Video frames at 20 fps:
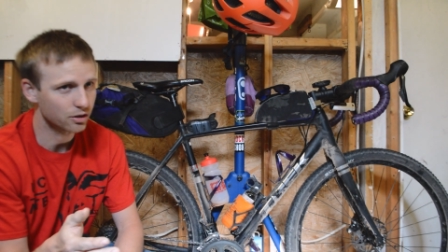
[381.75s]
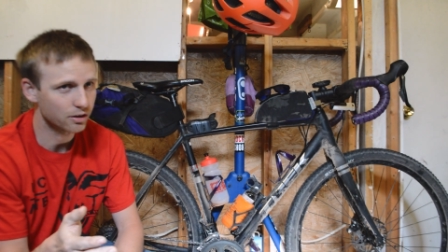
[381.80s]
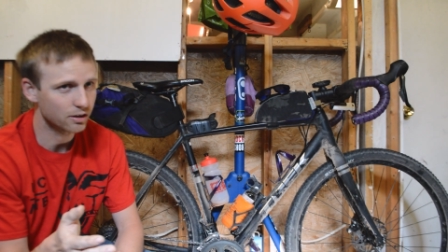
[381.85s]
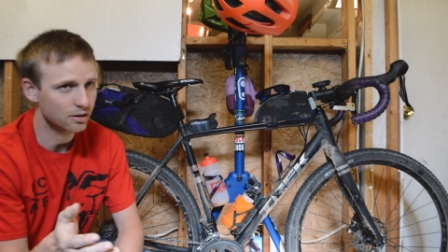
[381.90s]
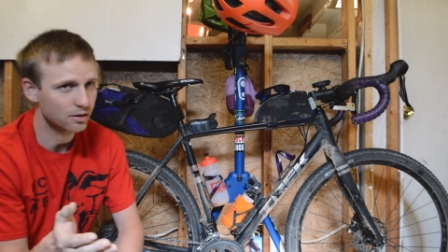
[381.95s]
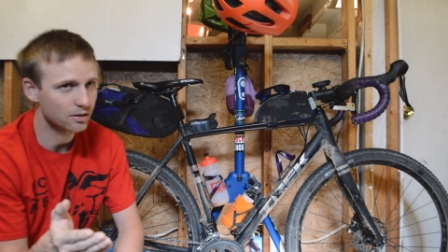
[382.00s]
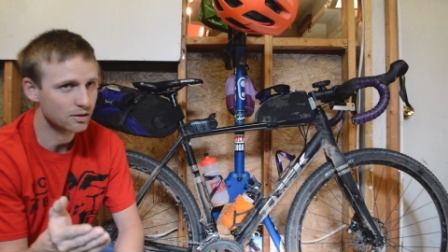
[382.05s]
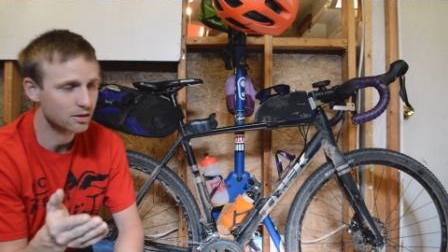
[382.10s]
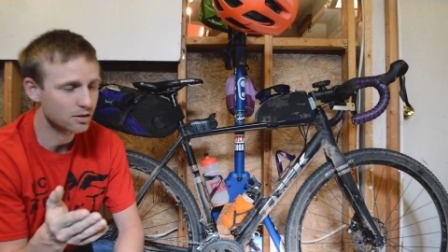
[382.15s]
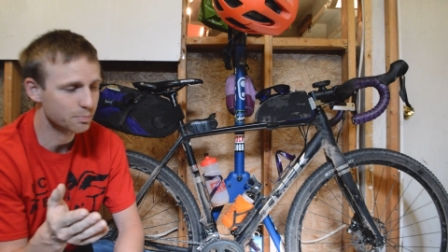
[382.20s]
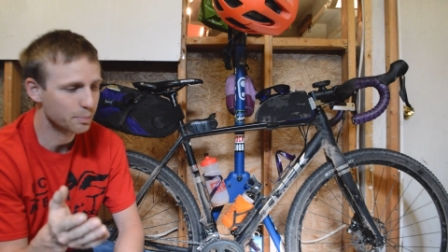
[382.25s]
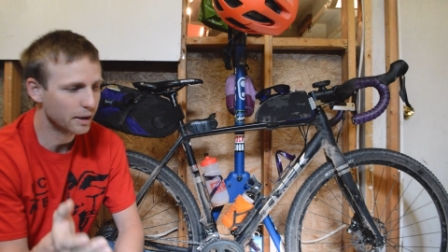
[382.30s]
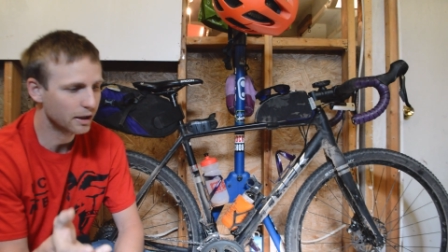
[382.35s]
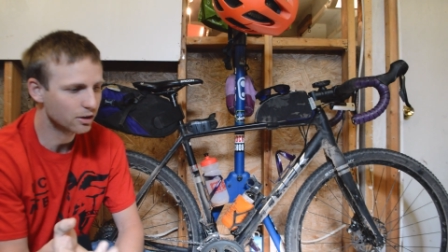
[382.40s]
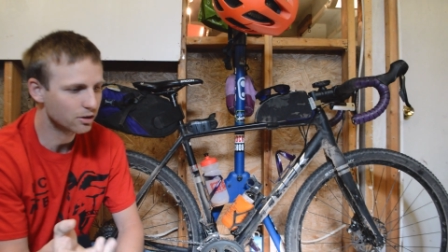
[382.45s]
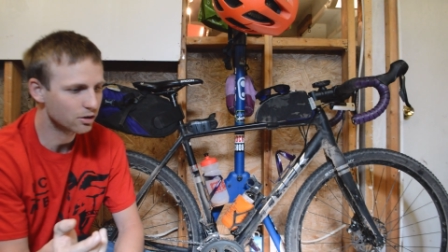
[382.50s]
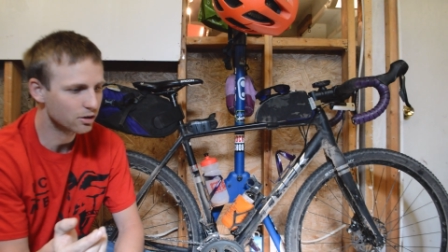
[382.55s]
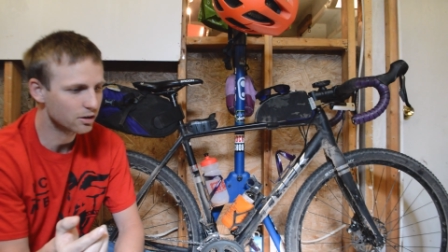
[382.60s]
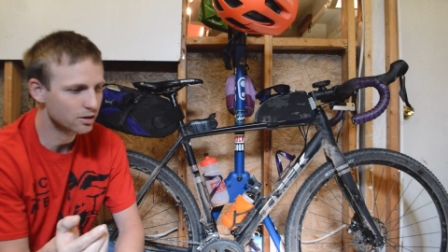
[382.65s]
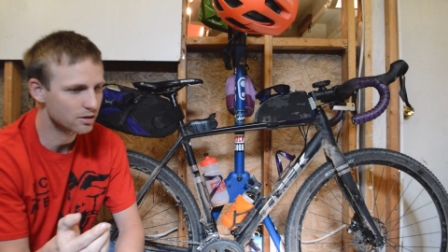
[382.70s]
The, the
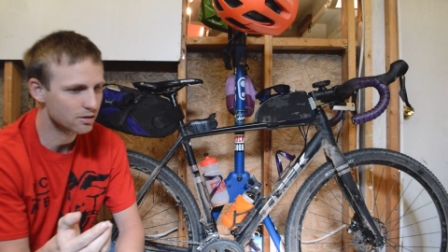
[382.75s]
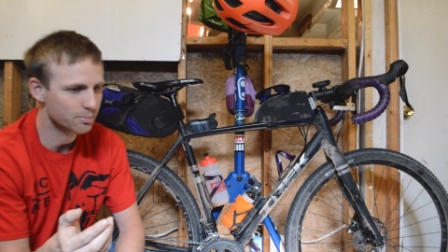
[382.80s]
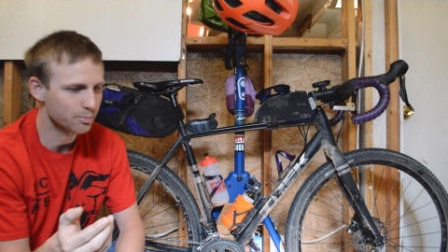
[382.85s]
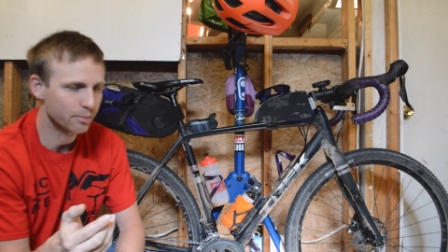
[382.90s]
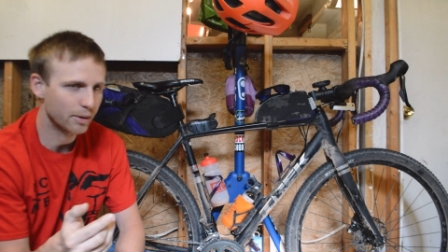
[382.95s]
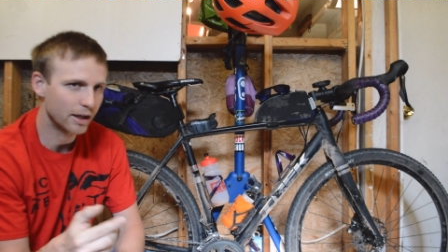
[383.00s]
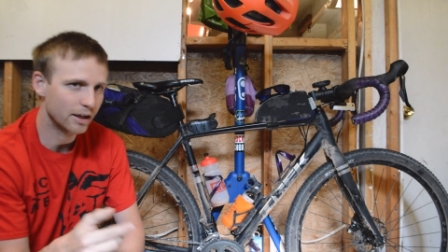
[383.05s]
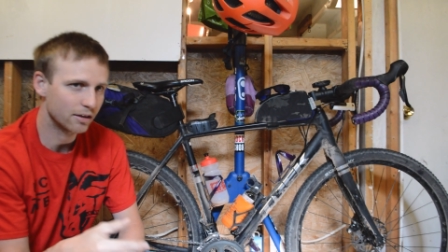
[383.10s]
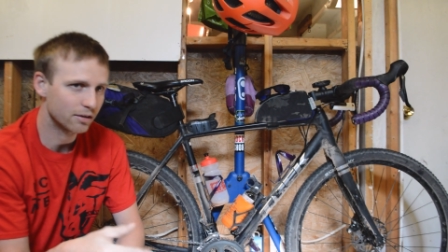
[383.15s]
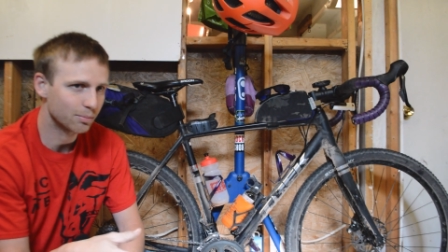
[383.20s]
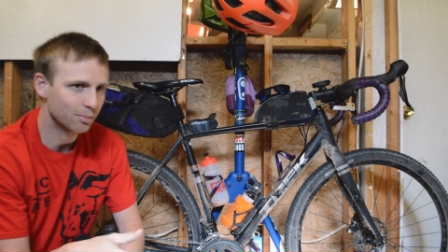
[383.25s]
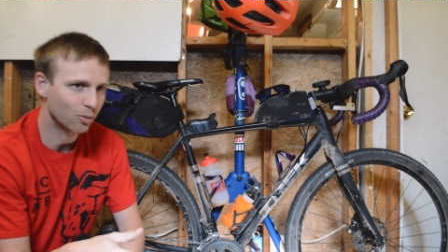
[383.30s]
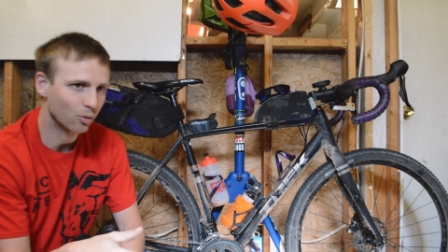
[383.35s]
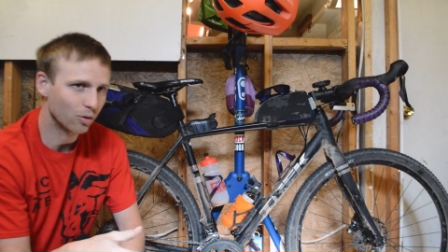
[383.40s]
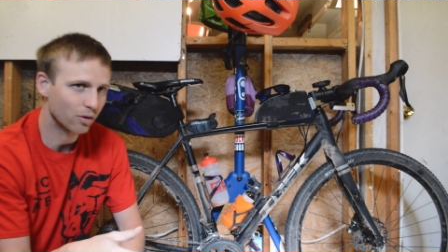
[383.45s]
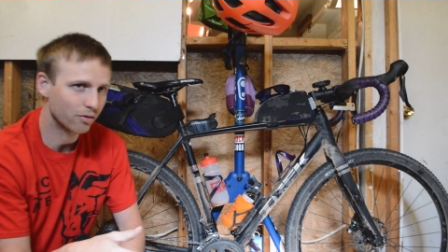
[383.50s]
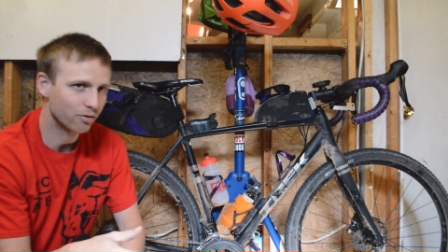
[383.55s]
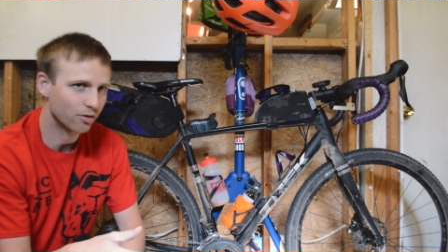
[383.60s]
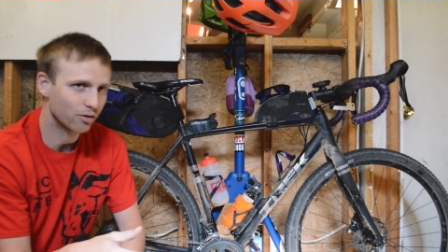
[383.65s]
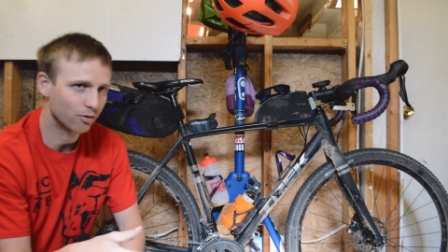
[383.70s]
Specter is meant
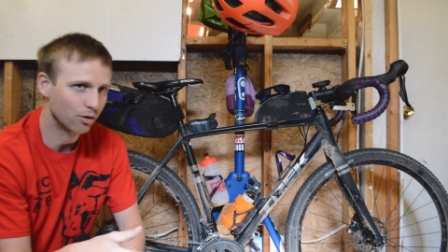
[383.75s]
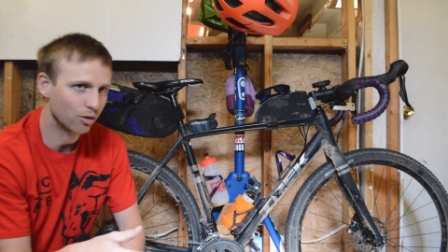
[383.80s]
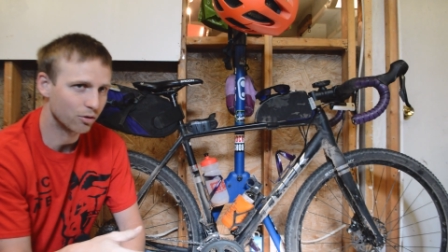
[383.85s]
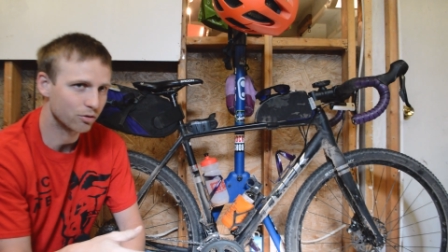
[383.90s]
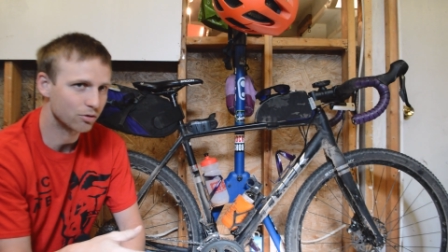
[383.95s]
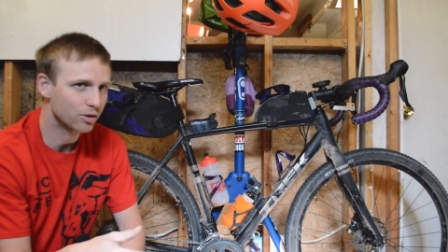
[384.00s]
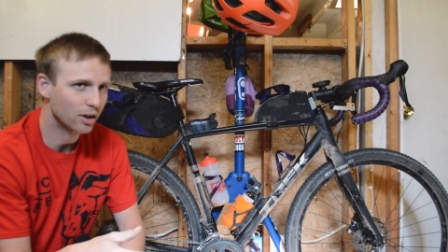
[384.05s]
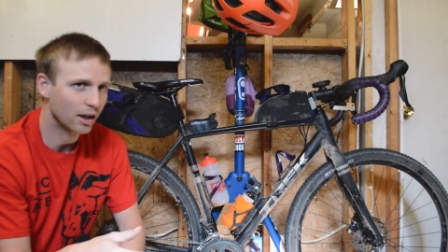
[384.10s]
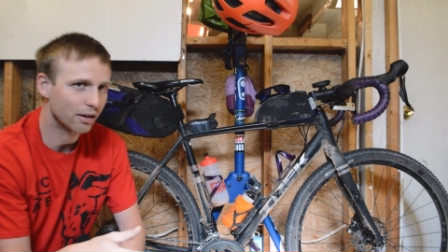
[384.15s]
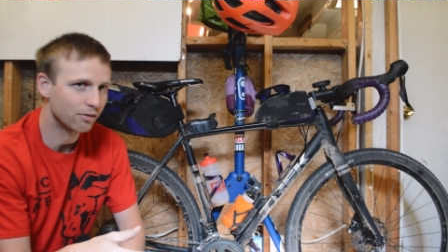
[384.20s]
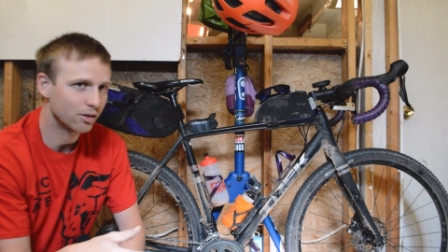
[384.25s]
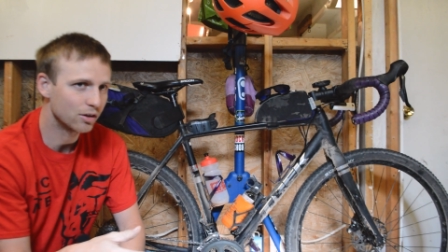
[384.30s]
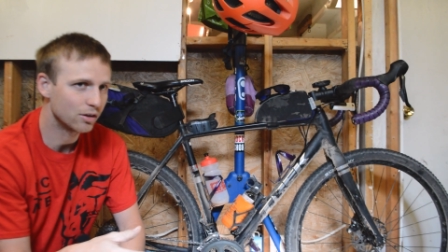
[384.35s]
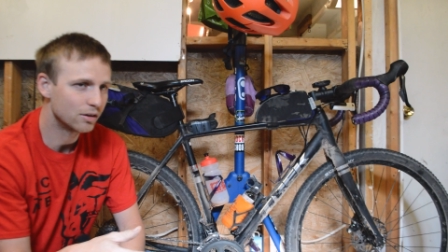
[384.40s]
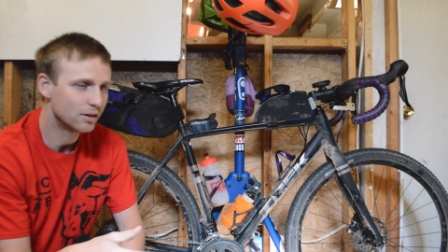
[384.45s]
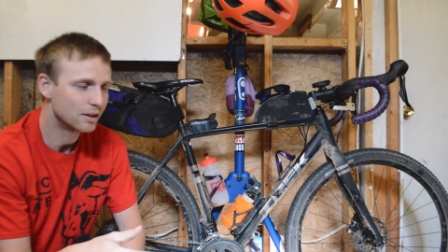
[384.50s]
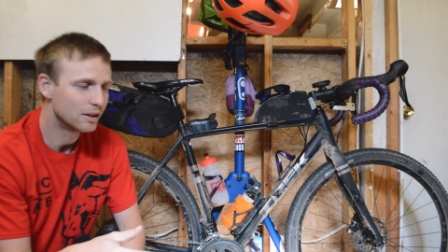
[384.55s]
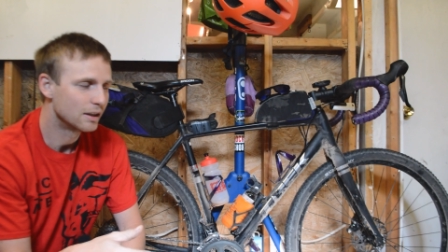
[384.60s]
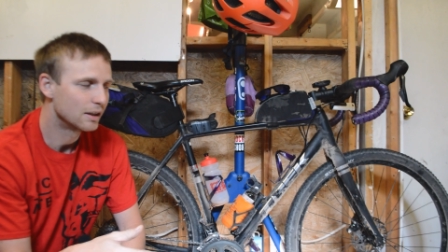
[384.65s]
more for road and gravel.